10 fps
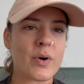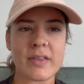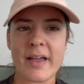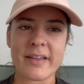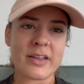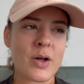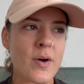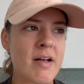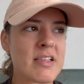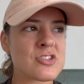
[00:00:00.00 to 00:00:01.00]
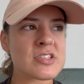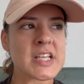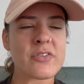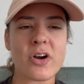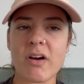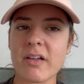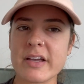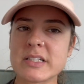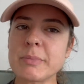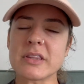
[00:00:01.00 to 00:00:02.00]
we're like, you know what, let's just leave
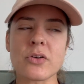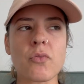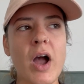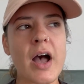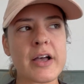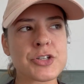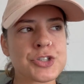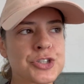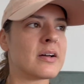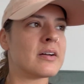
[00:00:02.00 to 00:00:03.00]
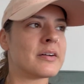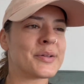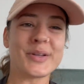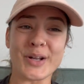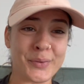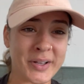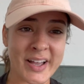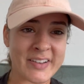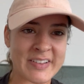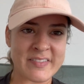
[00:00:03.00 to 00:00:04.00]
early to beat the rush. You know, we
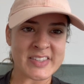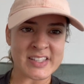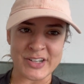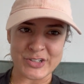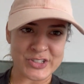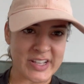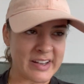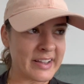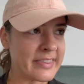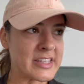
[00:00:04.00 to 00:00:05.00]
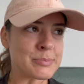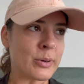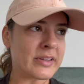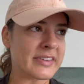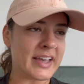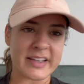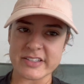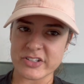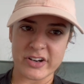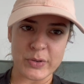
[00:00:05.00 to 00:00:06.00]
kind of have this understanding at this point that the
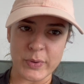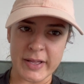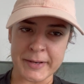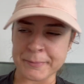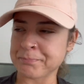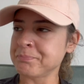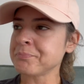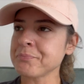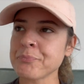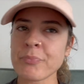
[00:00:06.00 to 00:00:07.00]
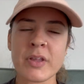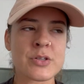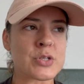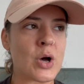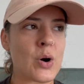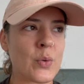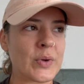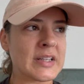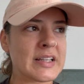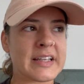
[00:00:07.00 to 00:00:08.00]
Yankees are going to win. So
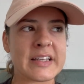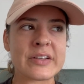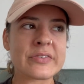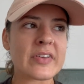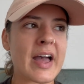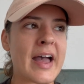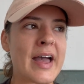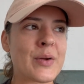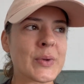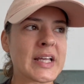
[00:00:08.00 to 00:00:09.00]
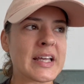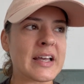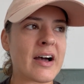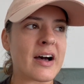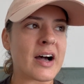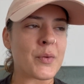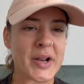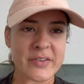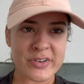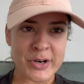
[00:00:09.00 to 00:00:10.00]
we leave and we uh, are
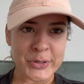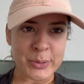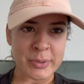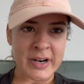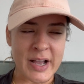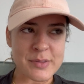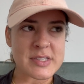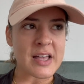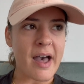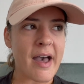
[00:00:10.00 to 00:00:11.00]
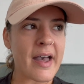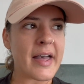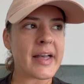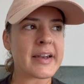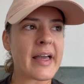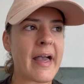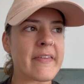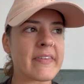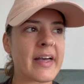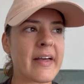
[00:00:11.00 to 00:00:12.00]
waiting for our Uber outside
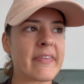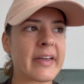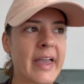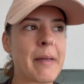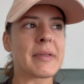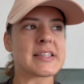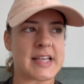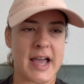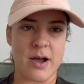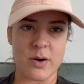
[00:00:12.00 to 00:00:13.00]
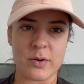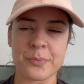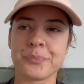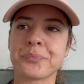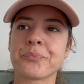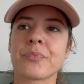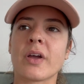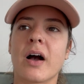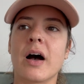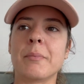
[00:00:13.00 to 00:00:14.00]
and then the game lets out.
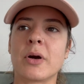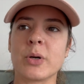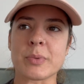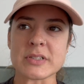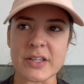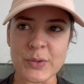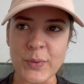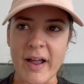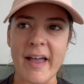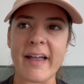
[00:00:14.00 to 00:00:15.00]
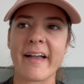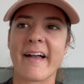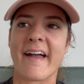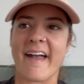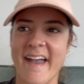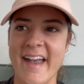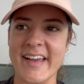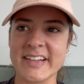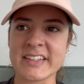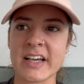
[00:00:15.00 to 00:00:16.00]
Um, our Uber's on the way
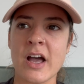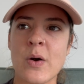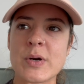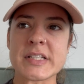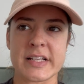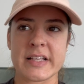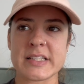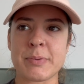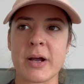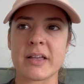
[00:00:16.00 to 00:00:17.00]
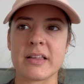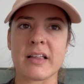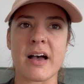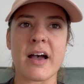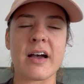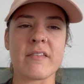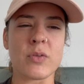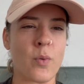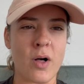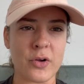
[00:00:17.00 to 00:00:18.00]
and we're sitting in this parking lot of the
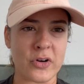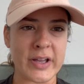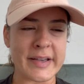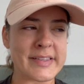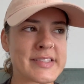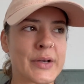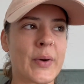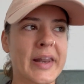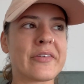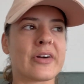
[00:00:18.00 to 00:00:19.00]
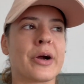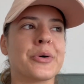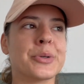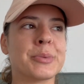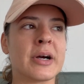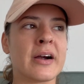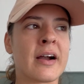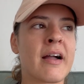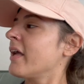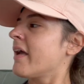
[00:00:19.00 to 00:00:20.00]
Walgreens, like waiting for our Uber.
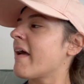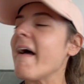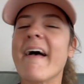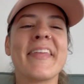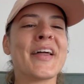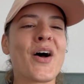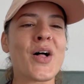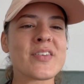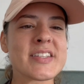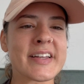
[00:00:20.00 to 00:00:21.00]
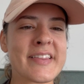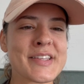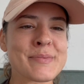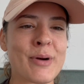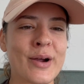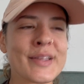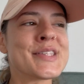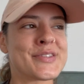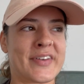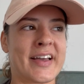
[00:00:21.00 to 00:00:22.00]
And then all of a sudden, this
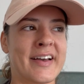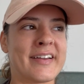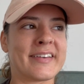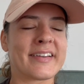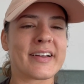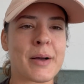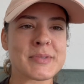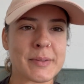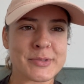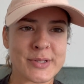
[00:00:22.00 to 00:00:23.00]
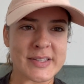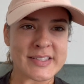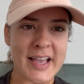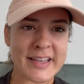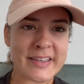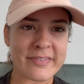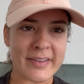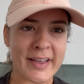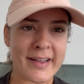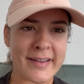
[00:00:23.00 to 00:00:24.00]
Marlins fan comes up to this Yankee
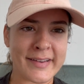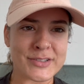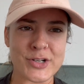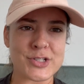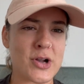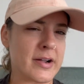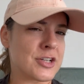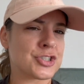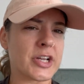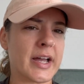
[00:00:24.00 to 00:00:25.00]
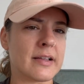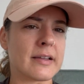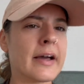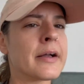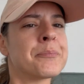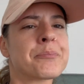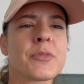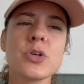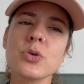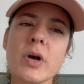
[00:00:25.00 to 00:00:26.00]
fan and starts talking shit. Like,
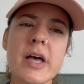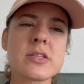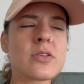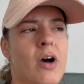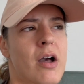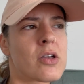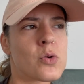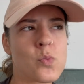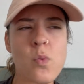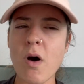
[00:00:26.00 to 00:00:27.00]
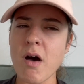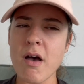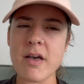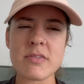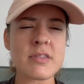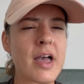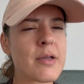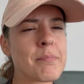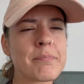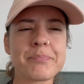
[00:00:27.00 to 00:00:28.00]
you guys thought you won, like,
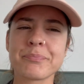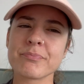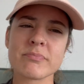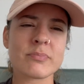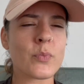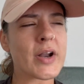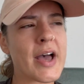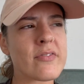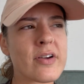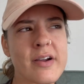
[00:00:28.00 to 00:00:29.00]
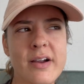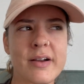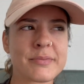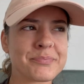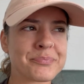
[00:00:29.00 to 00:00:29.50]
whatever.